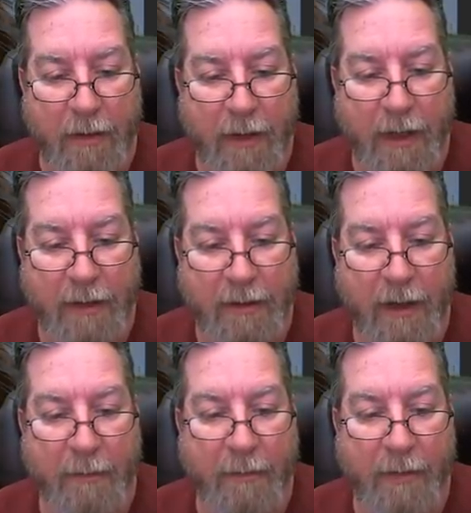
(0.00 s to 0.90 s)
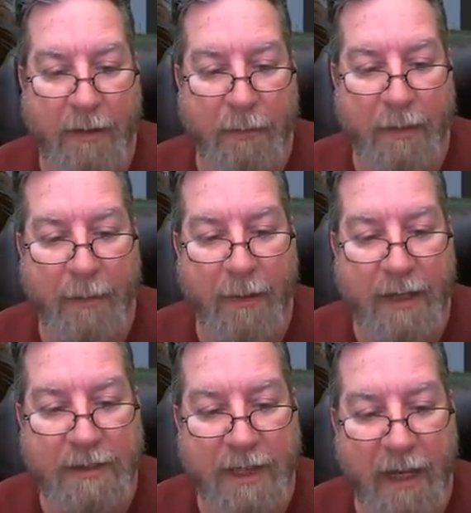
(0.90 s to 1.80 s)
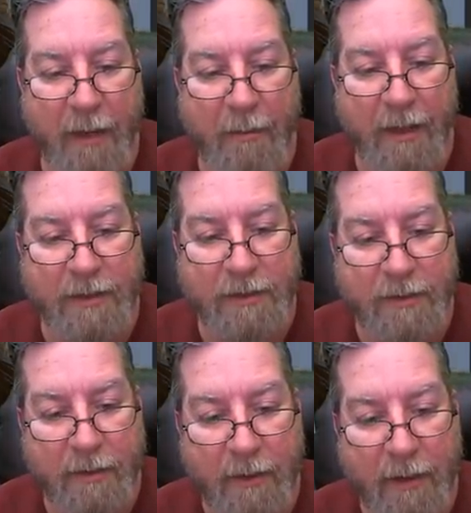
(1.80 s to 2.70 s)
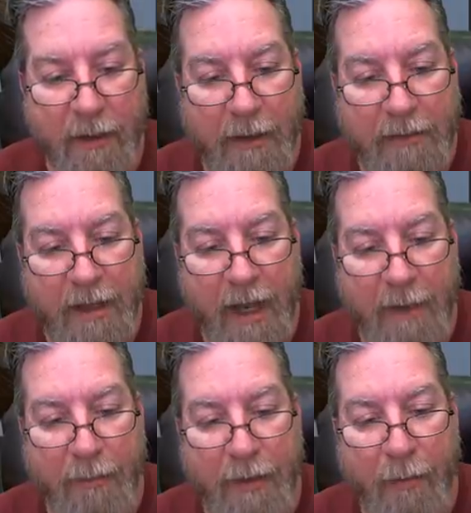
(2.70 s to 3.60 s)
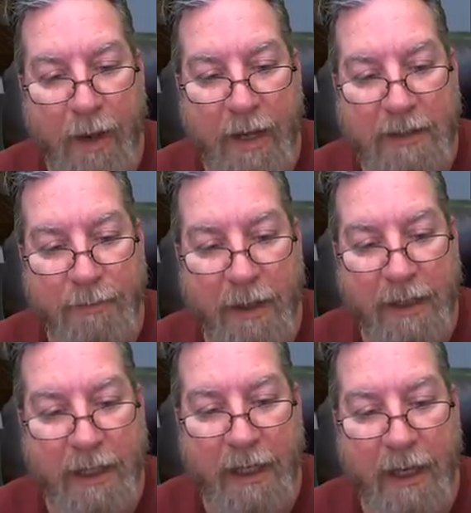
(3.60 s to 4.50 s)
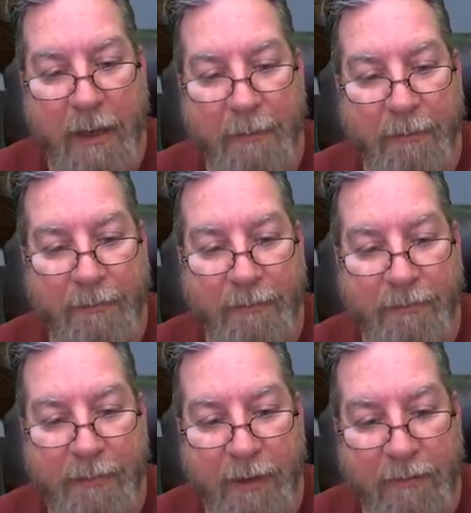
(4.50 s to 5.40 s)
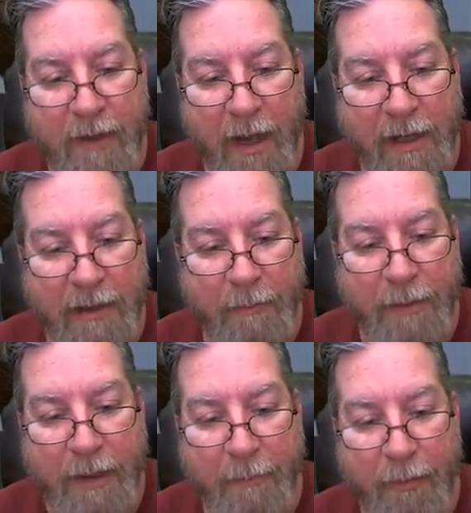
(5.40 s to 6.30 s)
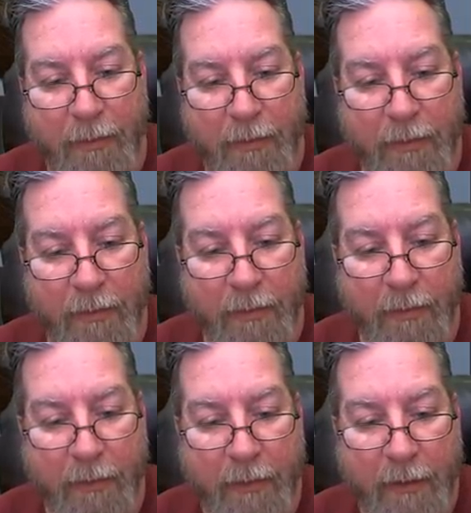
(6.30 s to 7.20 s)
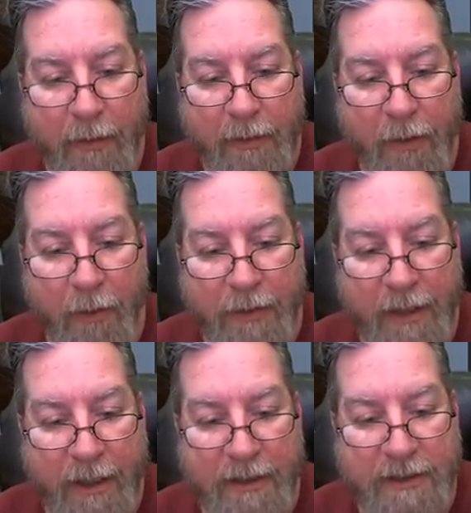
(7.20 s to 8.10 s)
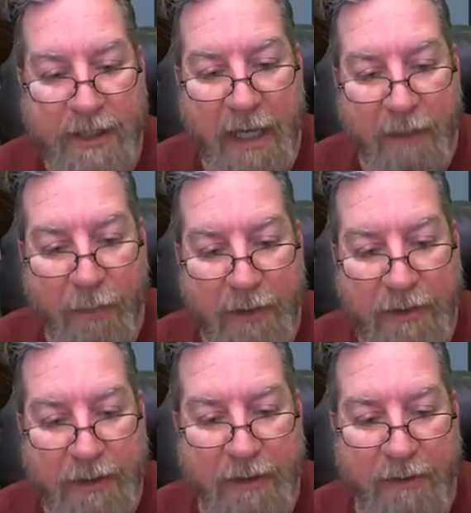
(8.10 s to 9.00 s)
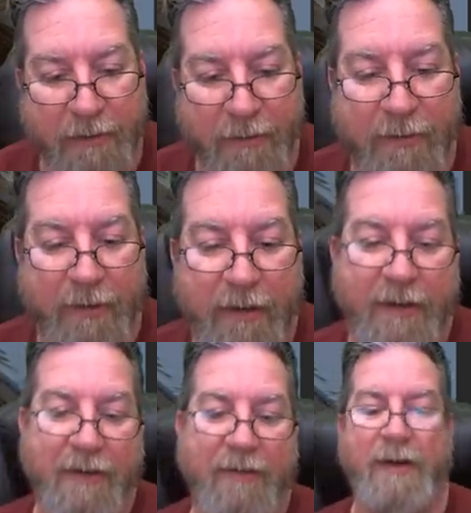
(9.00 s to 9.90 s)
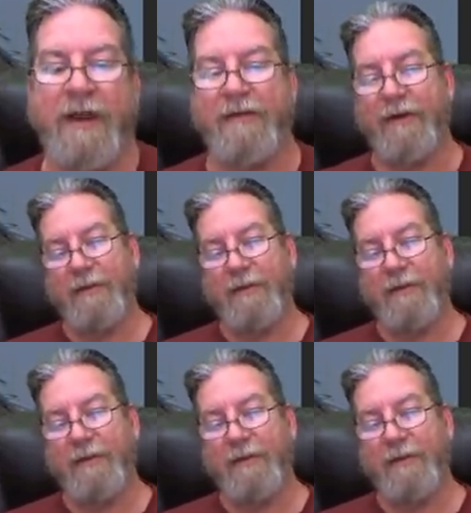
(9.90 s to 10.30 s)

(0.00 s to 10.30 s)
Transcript: And you'd be amazed at how much time we waste by getting up and, you know, talking to people or going to get a sandwich or whatever